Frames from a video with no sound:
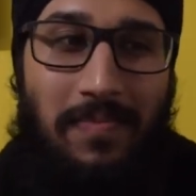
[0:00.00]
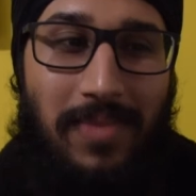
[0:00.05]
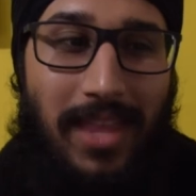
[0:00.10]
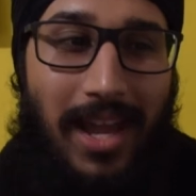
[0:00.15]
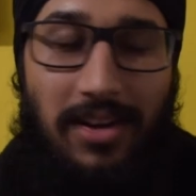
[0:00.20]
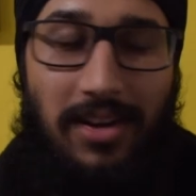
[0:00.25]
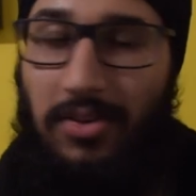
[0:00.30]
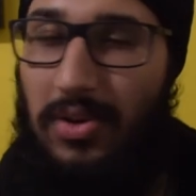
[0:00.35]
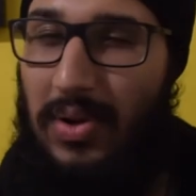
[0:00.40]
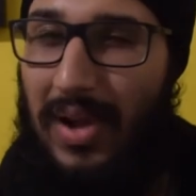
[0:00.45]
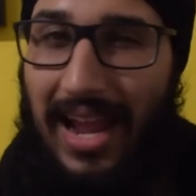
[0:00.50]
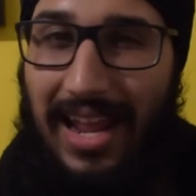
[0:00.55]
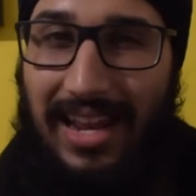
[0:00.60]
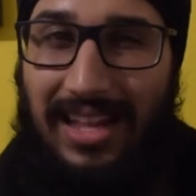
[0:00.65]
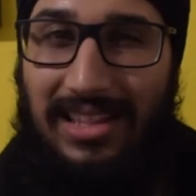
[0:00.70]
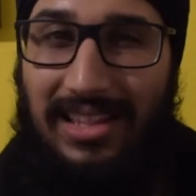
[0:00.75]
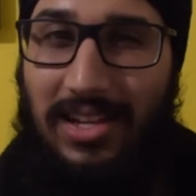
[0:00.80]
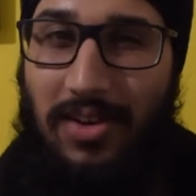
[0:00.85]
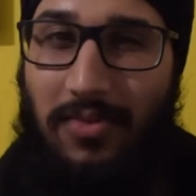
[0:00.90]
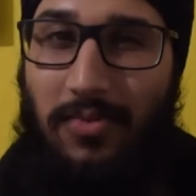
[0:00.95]
I don't know
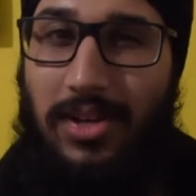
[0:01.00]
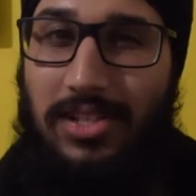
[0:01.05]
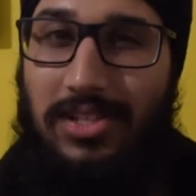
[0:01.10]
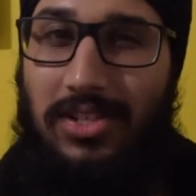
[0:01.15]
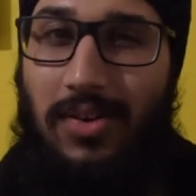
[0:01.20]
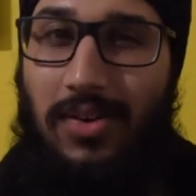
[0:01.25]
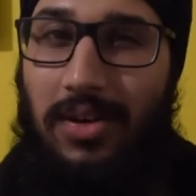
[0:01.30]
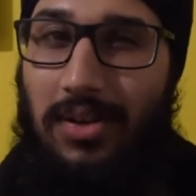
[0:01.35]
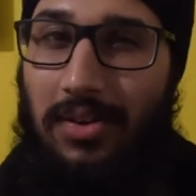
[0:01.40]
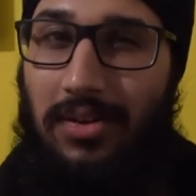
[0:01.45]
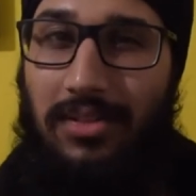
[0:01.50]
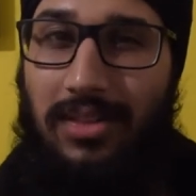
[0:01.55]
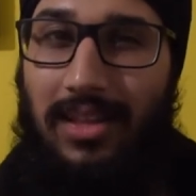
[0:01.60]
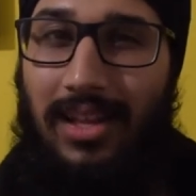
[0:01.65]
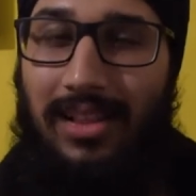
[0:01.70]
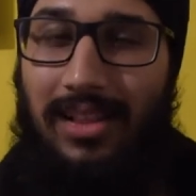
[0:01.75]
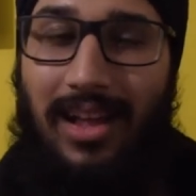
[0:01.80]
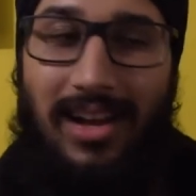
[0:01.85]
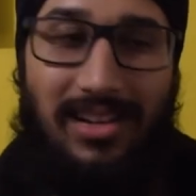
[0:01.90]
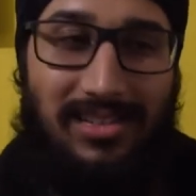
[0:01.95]
anything of what's going on there.
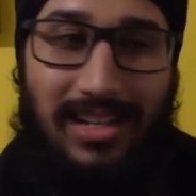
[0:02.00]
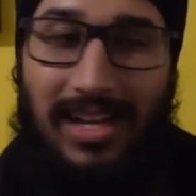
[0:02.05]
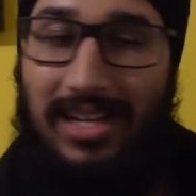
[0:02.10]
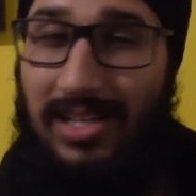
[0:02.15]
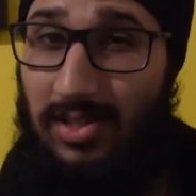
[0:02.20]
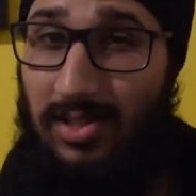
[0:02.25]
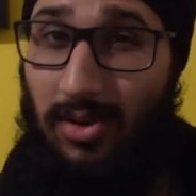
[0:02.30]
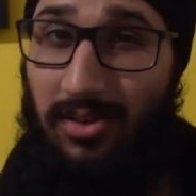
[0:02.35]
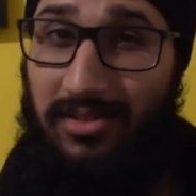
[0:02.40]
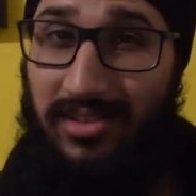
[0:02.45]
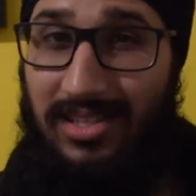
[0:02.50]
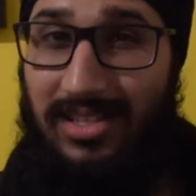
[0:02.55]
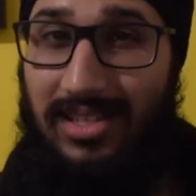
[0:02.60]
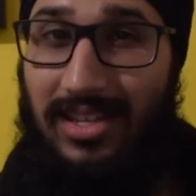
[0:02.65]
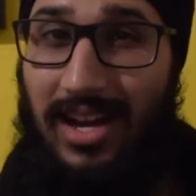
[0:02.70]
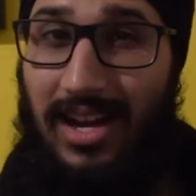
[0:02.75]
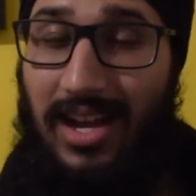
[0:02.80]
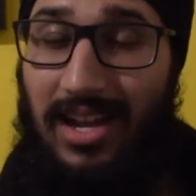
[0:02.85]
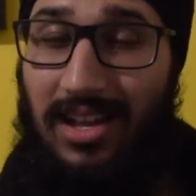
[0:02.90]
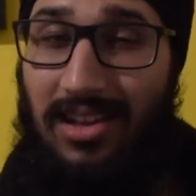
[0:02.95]
Last I saw this
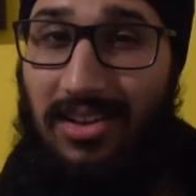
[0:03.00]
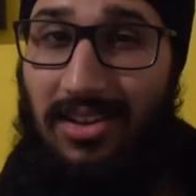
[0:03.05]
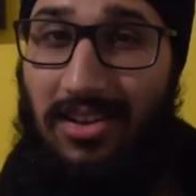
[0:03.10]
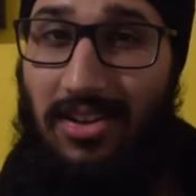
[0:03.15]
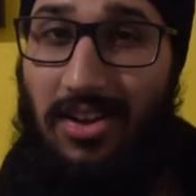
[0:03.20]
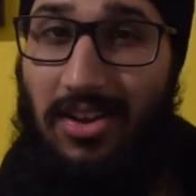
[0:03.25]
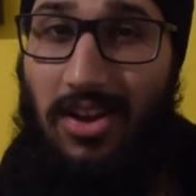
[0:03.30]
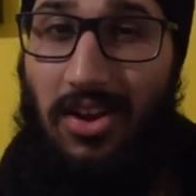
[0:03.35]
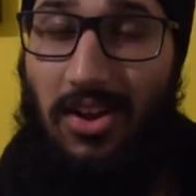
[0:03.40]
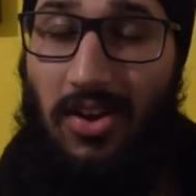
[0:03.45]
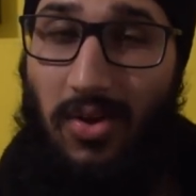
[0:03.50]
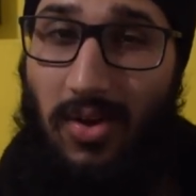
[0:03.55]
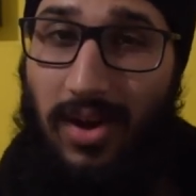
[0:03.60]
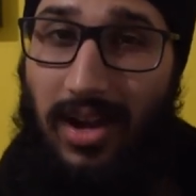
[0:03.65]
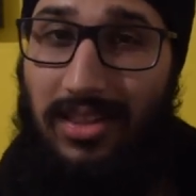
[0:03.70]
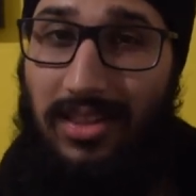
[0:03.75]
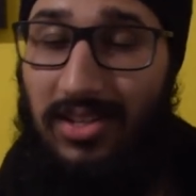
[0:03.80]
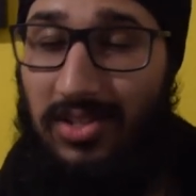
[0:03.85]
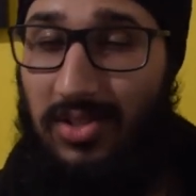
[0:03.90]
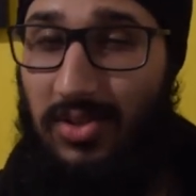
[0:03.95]
guy who
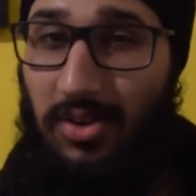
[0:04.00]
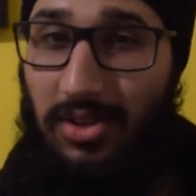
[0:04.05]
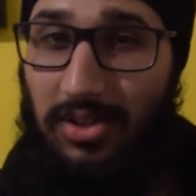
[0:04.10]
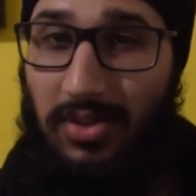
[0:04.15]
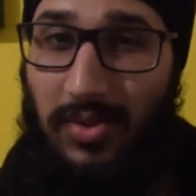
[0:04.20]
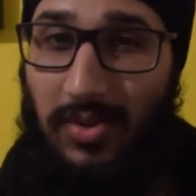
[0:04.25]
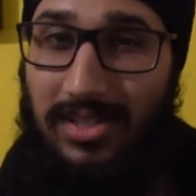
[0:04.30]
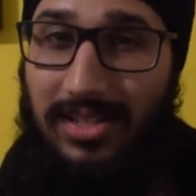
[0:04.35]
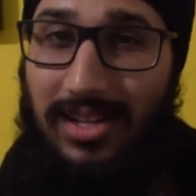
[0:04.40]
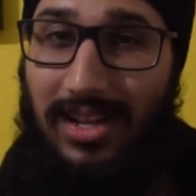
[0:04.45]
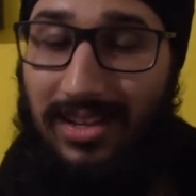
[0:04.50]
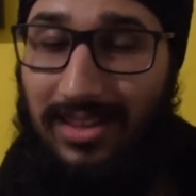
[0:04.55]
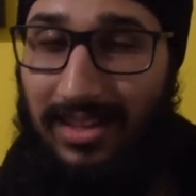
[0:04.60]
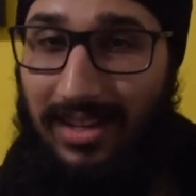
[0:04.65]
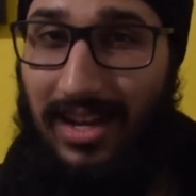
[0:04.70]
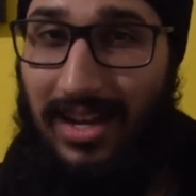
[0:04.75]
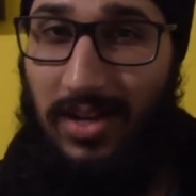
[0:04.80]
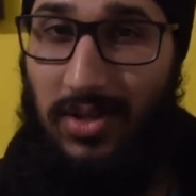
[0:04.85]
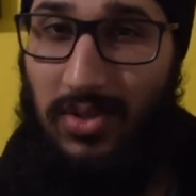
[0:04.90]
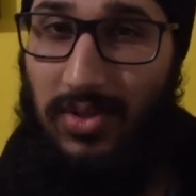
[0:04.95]
had the sword to his neck, the
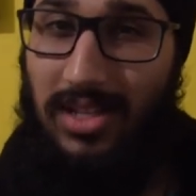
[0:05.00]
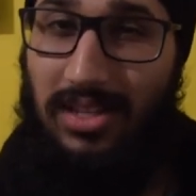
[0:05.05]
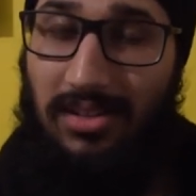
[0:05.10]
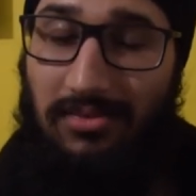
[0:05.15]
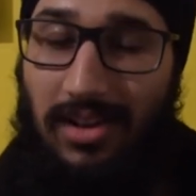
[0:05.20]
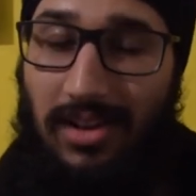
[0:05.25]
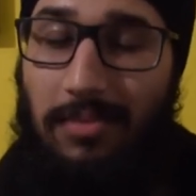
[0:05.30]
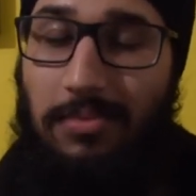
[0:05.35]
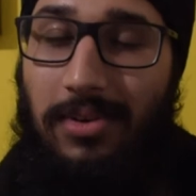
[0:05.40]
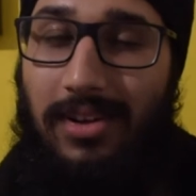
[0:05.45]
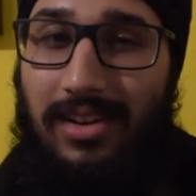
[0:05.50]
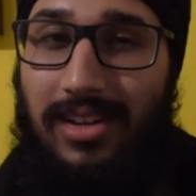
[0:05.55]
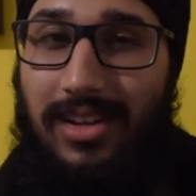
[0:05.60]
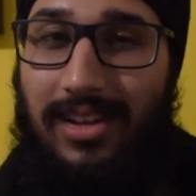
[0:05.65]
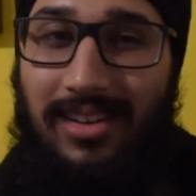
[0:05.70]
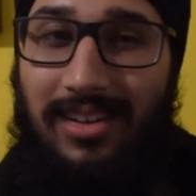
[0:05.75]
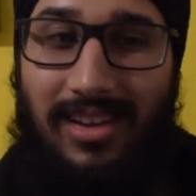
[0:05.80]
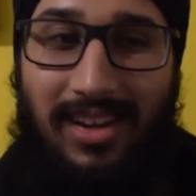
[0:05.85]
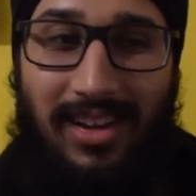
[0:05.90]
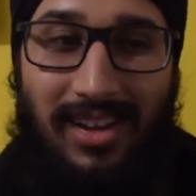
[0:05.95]
guy who tried to rape
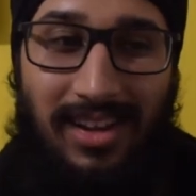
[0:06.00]
Helene,